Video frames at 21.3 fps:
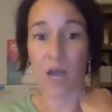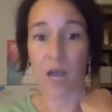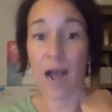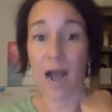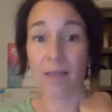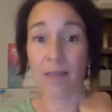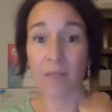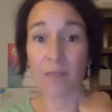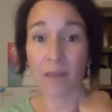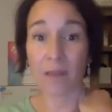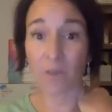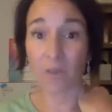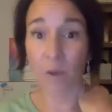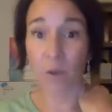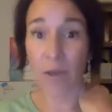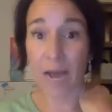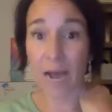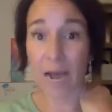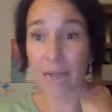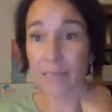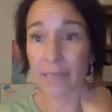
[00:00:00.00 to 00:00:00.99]
I love you
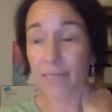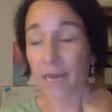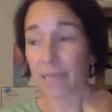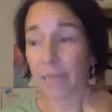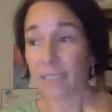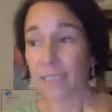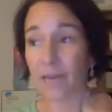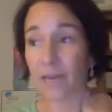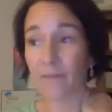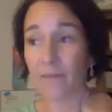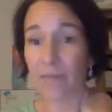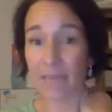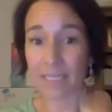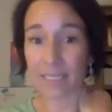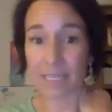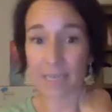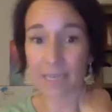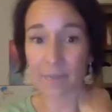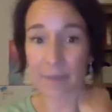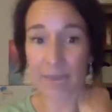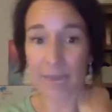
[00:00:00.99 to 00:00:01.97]
guys. I love that
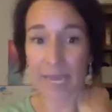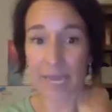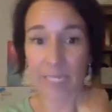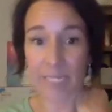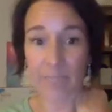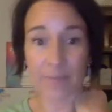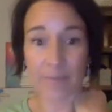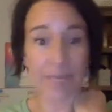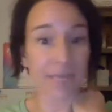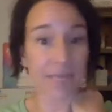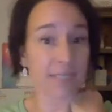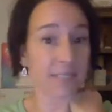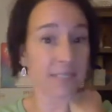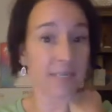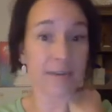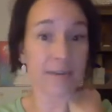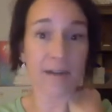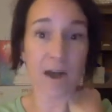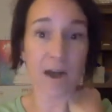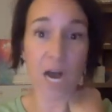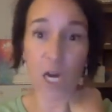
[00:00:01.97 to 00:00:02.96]
team page, but that is
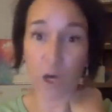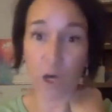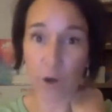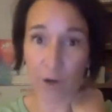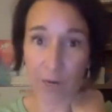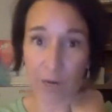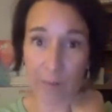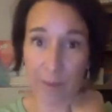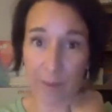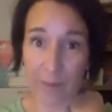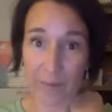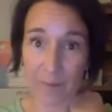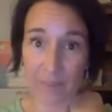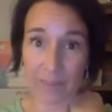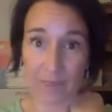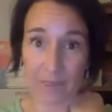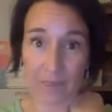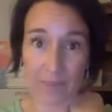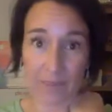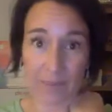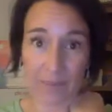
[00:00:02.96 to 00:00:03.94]
not growing my
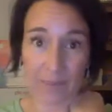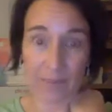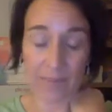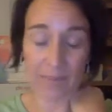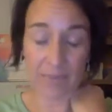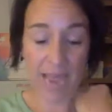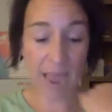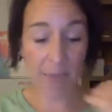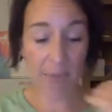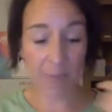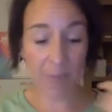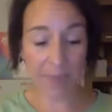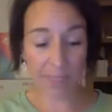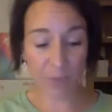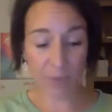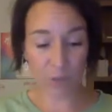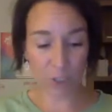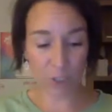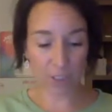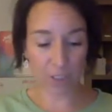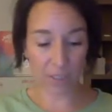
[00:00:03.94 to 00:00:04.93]
business. And that's
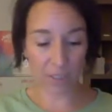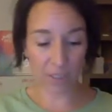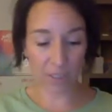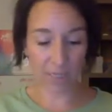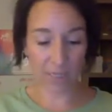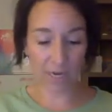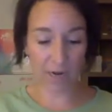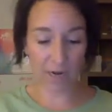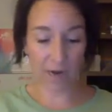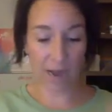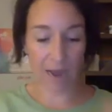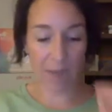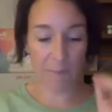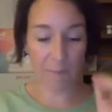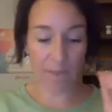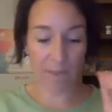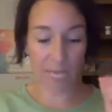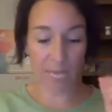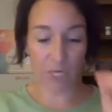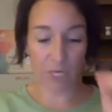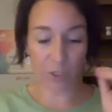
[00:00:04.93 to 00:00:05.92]
what she says here. I
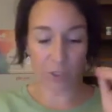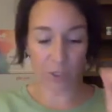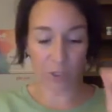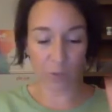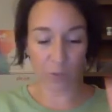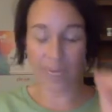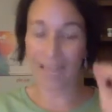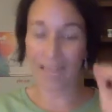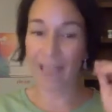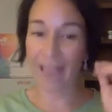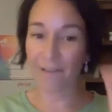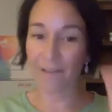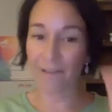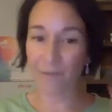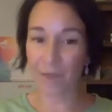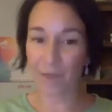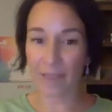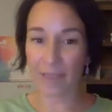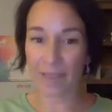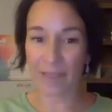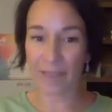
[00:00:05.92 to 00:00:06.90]
bet you're doing
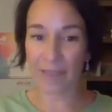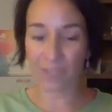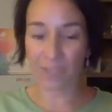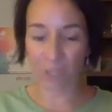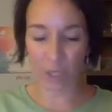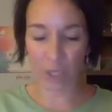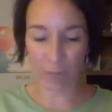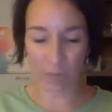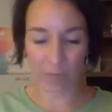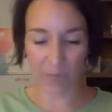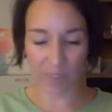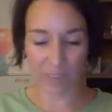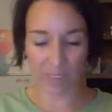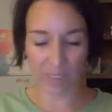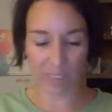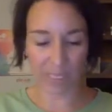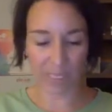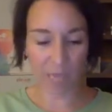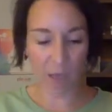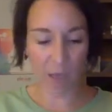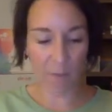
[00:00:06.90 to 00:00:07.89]
everything else in your
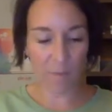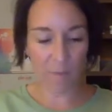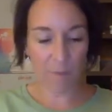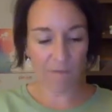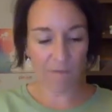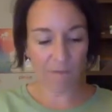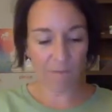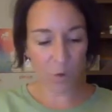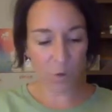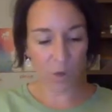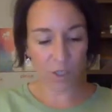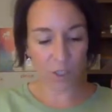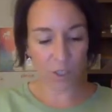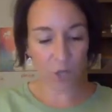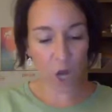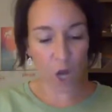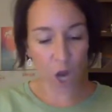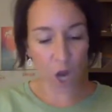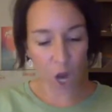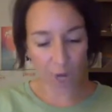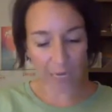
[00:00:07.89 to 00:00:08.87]
business before
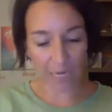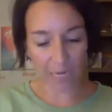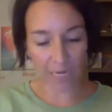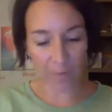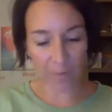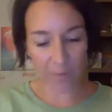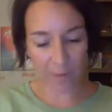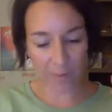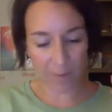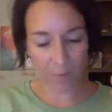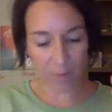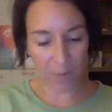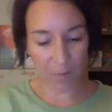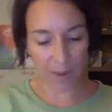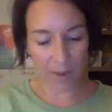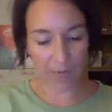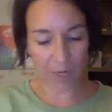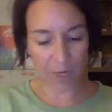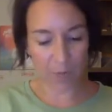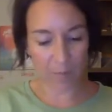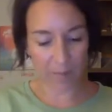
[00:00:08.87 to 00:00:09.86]
talking to people
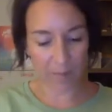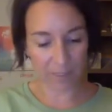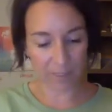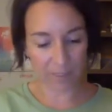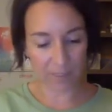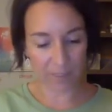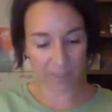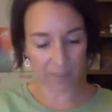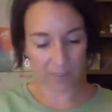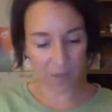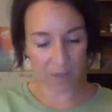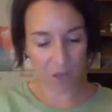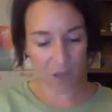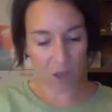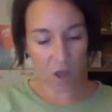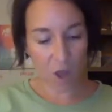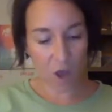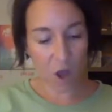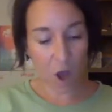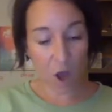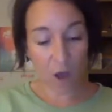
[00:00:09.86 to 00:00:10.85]
about your business.
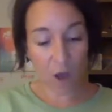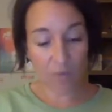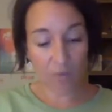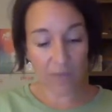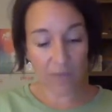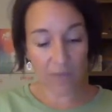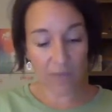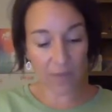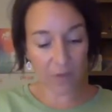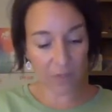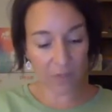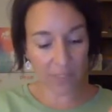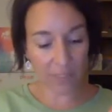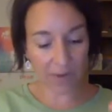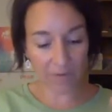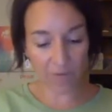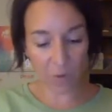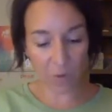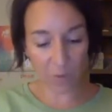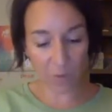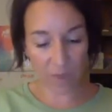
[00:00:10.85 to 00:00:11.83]
All the other
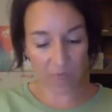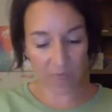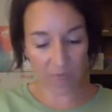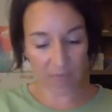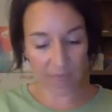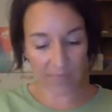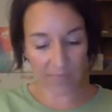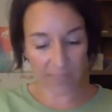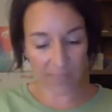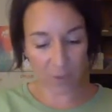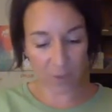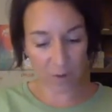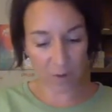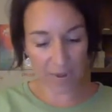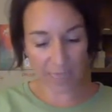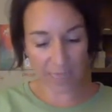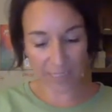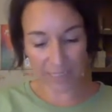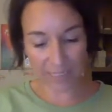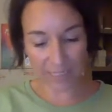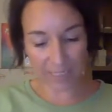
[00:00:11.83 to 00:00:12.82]
stuff that we think is so
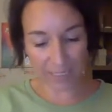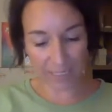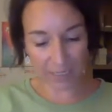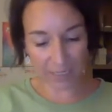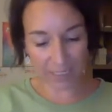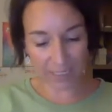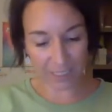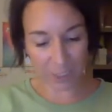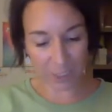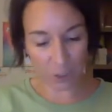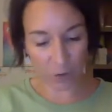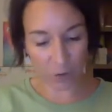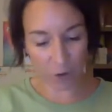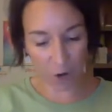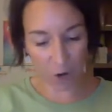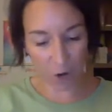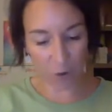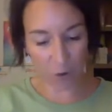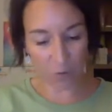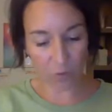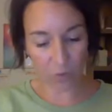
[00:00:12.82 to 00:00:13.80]
necessary to
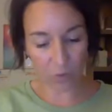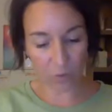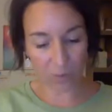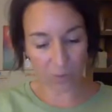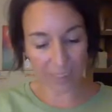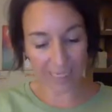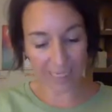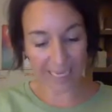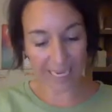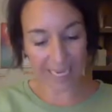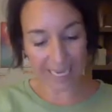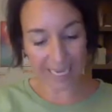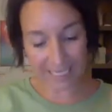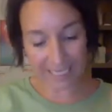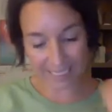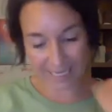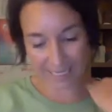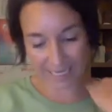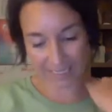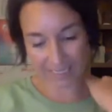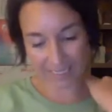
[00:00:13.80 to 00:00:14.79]
growth really
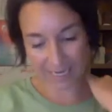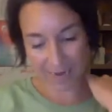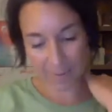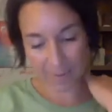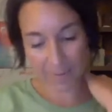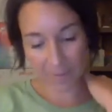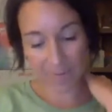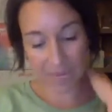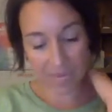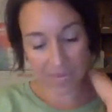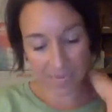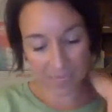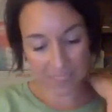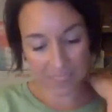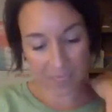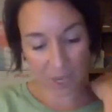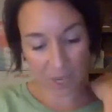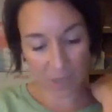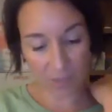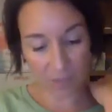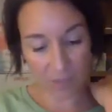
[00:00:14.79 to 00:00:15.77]
isn't, because
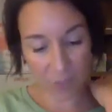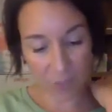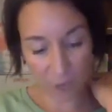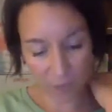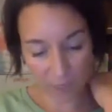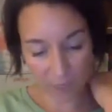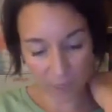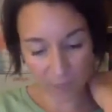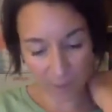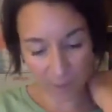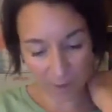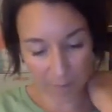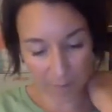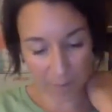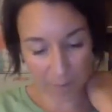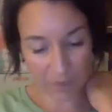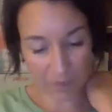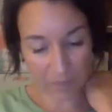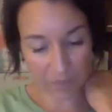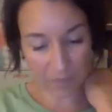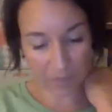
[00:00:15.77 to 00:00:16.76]
talking to
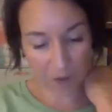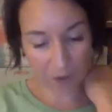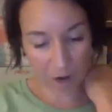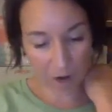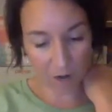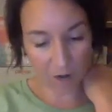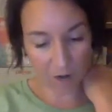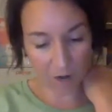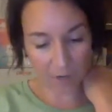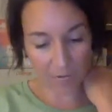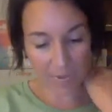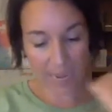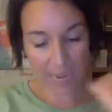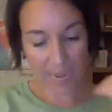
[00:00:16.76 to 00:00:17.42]
people, it's hard.